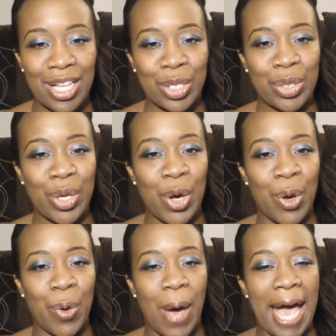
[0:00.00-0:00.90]

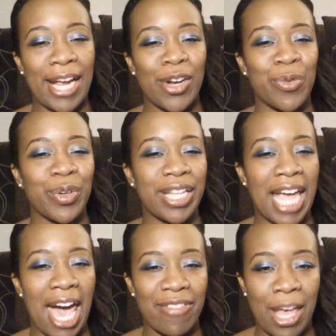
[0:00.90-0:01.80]
So I don't really
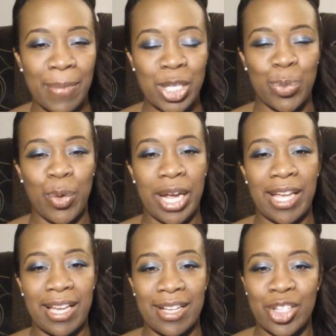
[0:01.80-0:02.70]
have that much
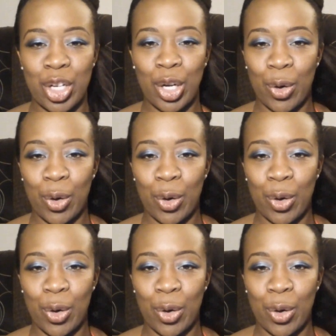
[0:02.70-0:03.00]
breakage,